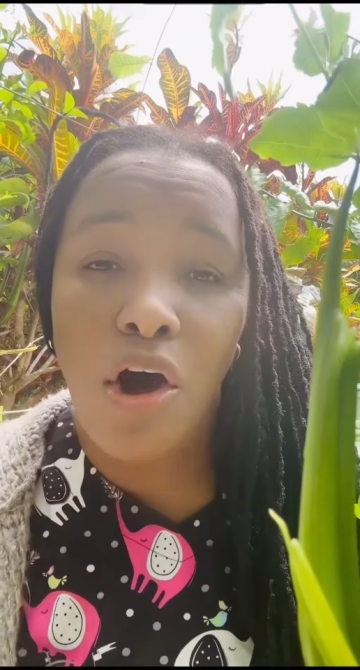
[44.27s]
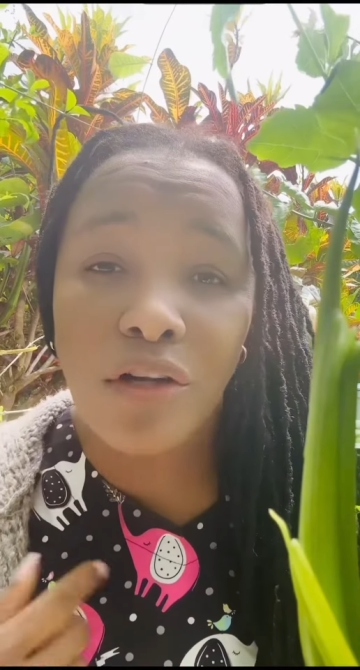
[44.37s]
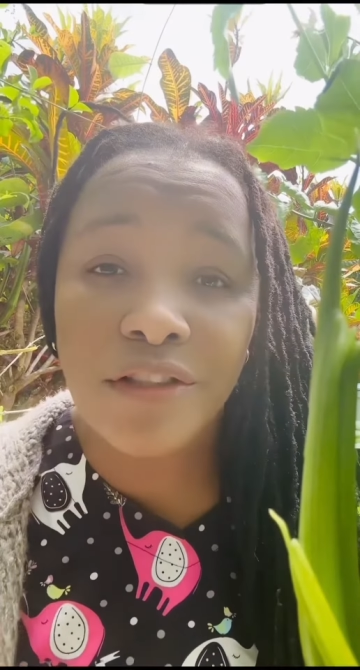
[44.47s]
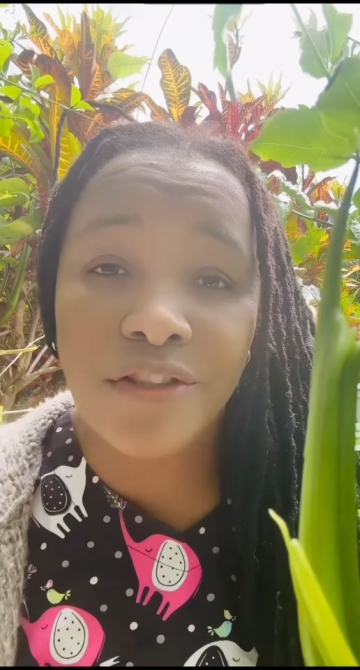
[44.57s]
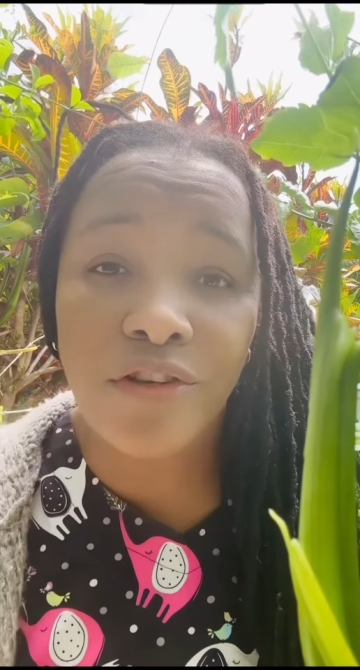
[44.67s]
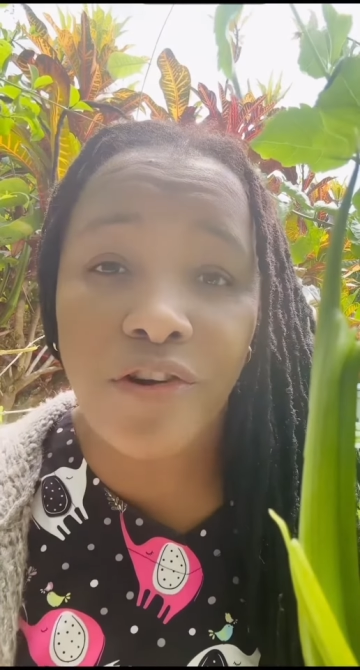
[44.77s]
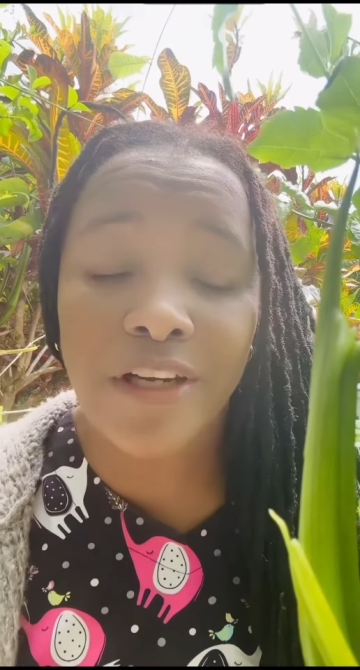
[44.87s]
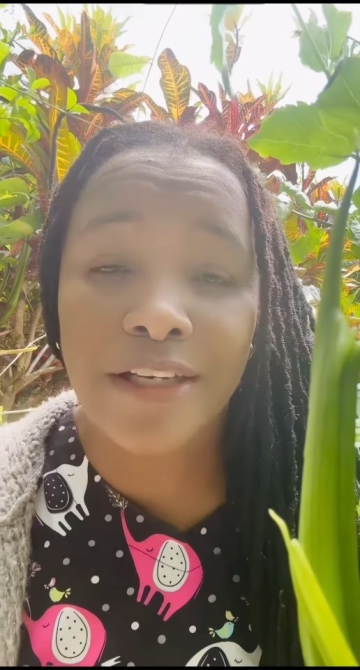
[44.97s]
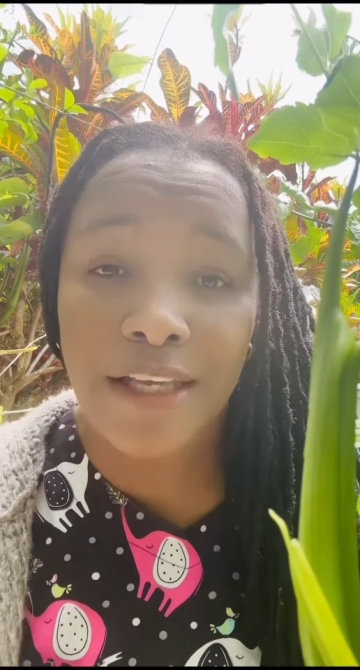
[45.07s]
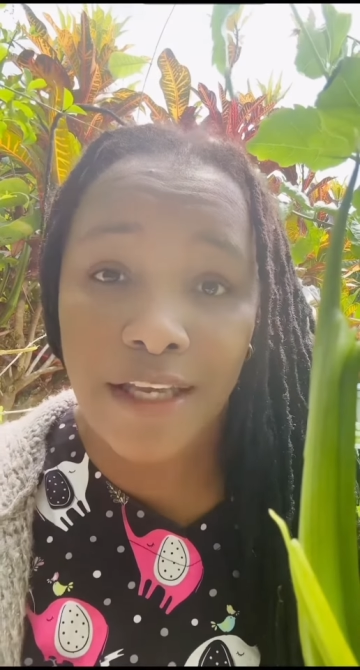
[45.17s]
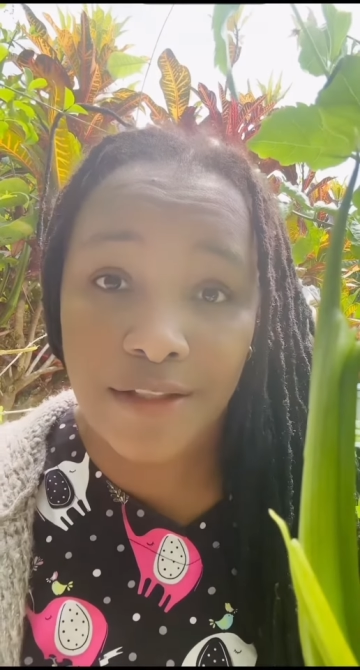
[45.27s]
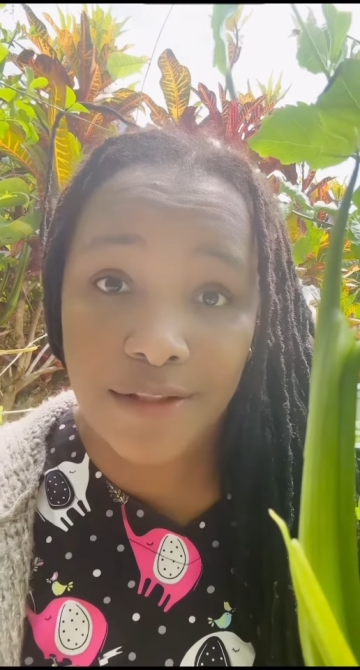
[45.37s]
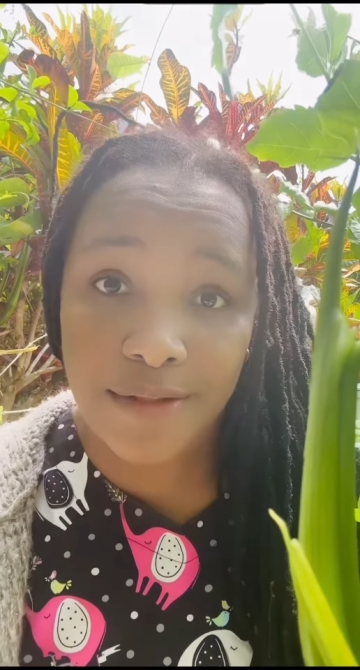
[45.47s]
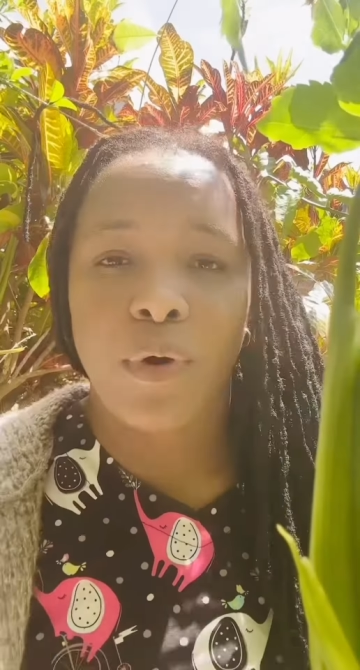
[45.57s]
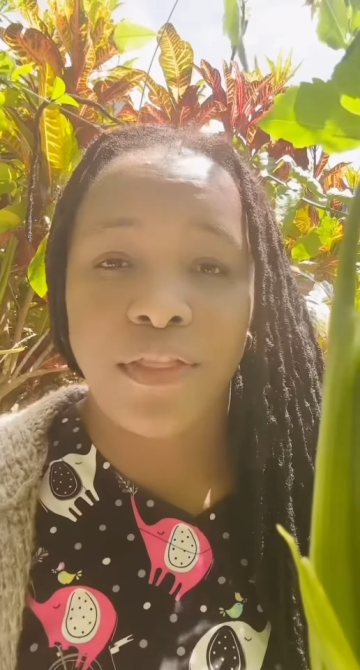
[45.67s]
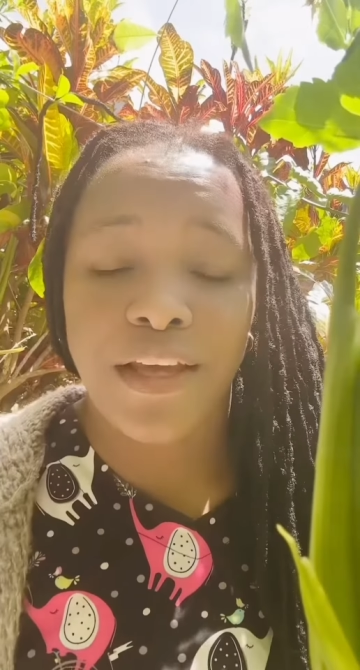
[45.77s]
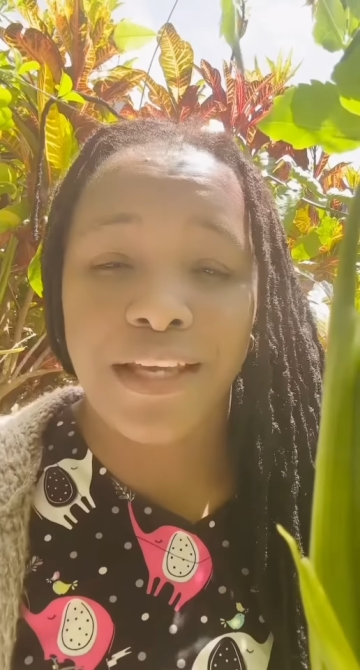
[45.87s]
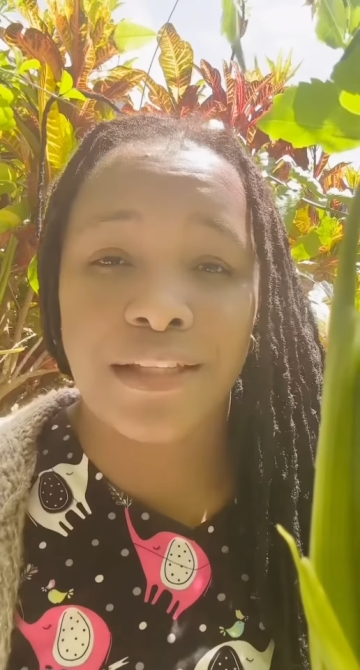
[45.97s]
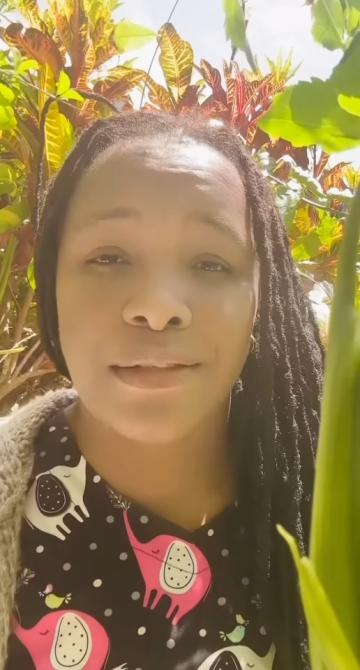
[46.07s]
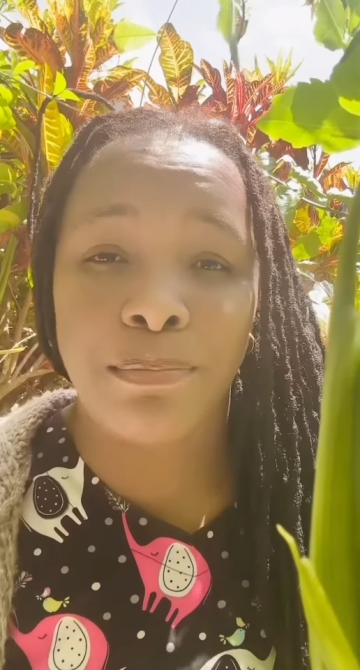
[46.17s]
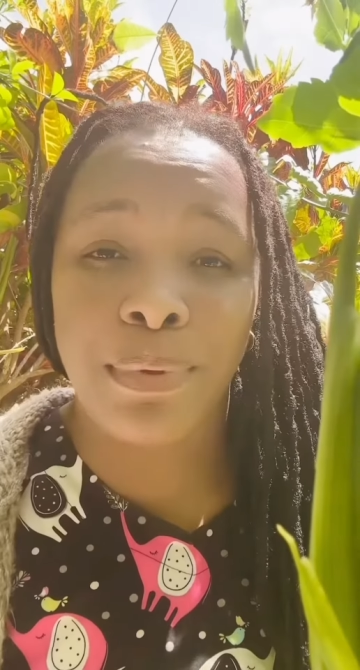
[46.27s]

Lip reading: altering it. Whether it